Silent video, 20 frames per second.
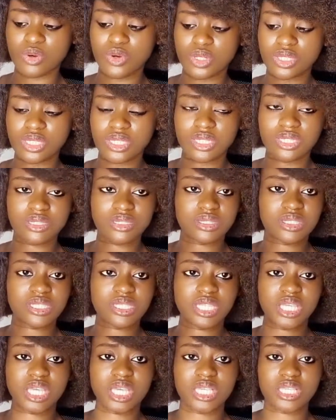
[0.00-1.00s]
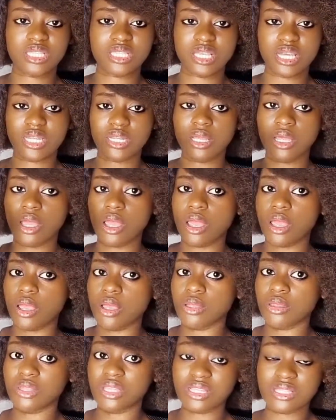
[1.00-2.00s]
gotten thick inside.
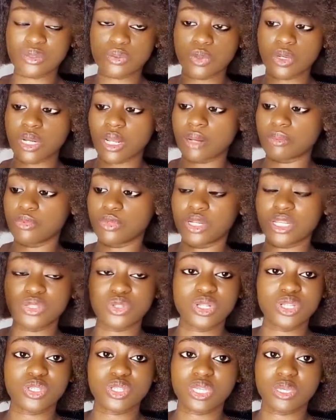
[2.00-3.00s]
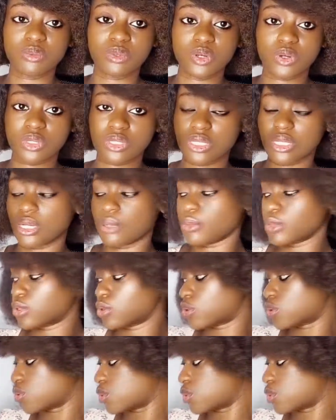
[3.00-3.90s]
This one, and there's no need to keep the container. I'm going to